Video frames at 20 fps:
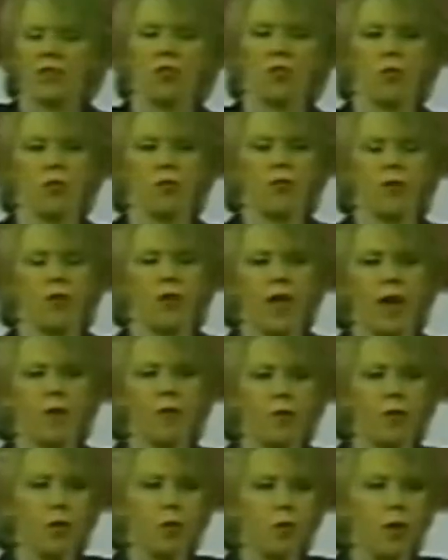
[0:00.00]
into it very
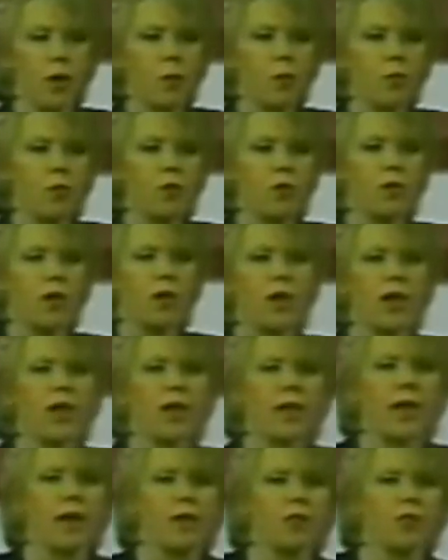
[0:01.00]
heavily when I moved into
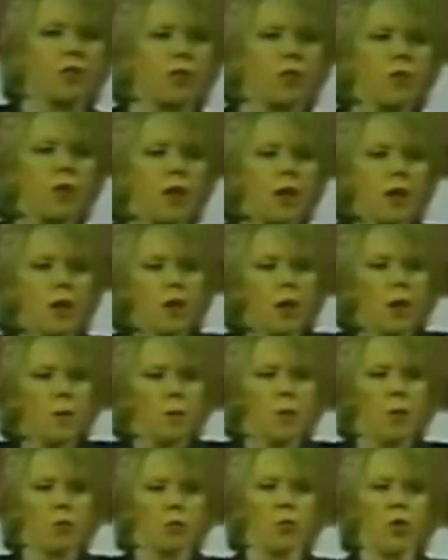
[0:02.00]
Lancaster.
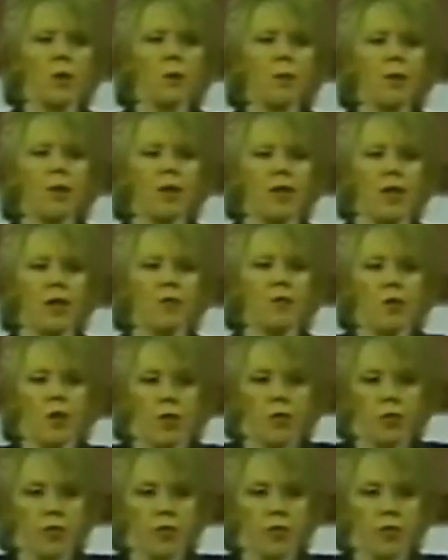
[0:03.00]
But we believed